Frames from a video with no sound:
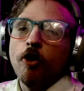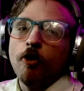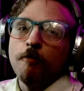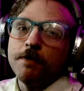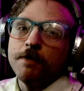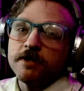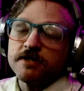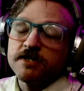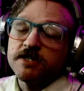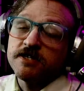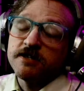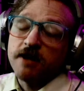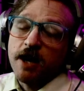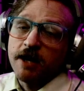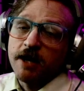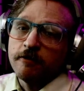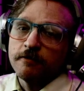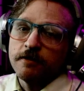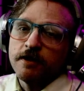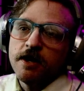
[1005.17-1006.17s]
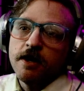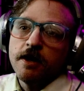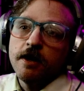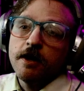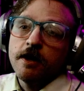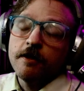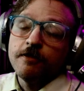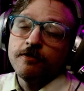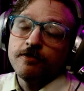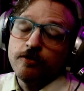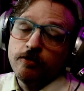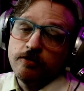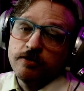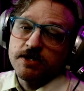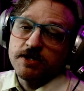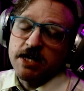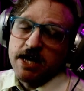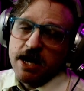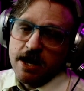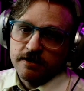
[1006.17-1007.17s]
opus entitled
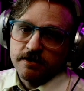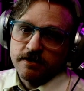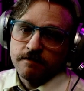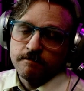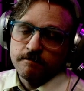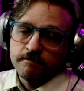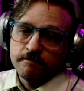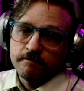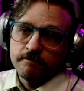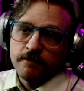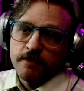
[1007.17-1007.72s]
Enthusiasm,